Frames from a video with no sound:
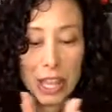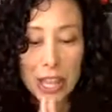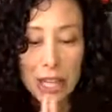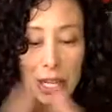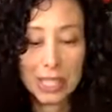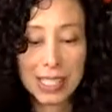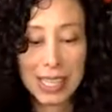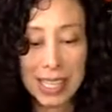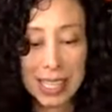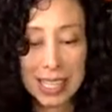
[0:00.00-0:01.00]
Third
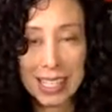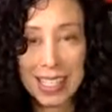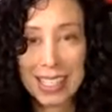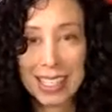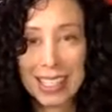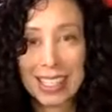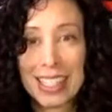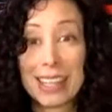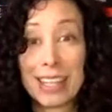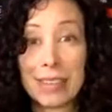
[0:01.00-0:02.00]
technique
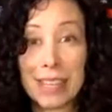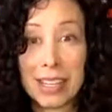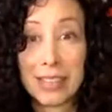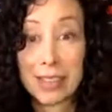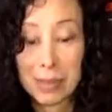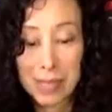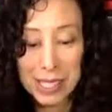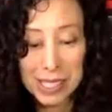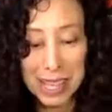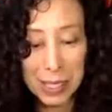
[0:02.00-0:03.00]
Love it. From
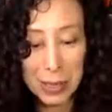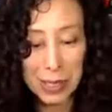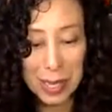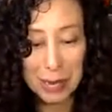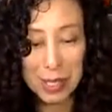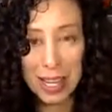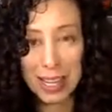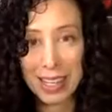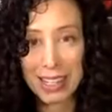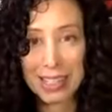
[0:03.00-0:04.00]
Psycho
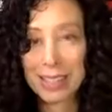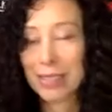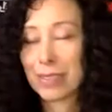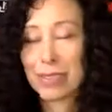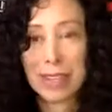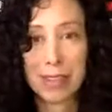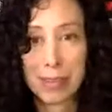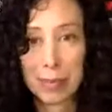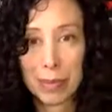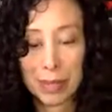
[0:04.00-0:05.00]
Cybernetics,
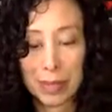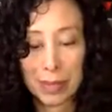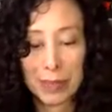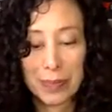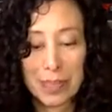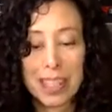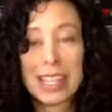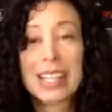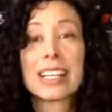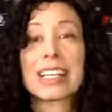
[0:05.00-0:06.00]
favorite book.
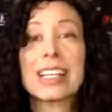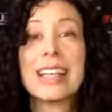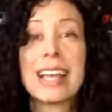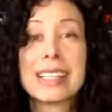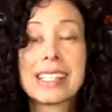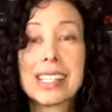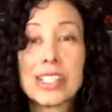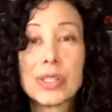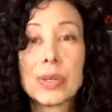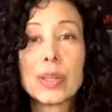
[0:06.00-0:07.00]
Connecting
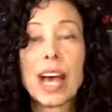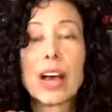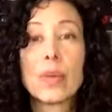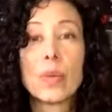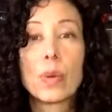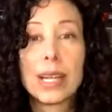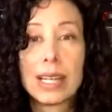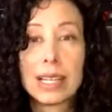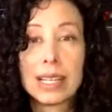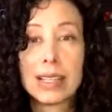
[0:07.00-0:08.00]
to that
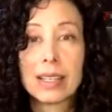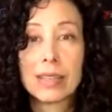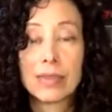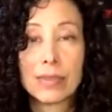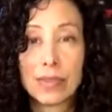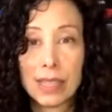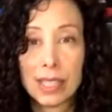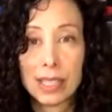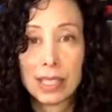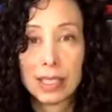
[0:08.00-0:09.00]
winning
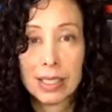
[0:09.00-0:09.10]
feeling.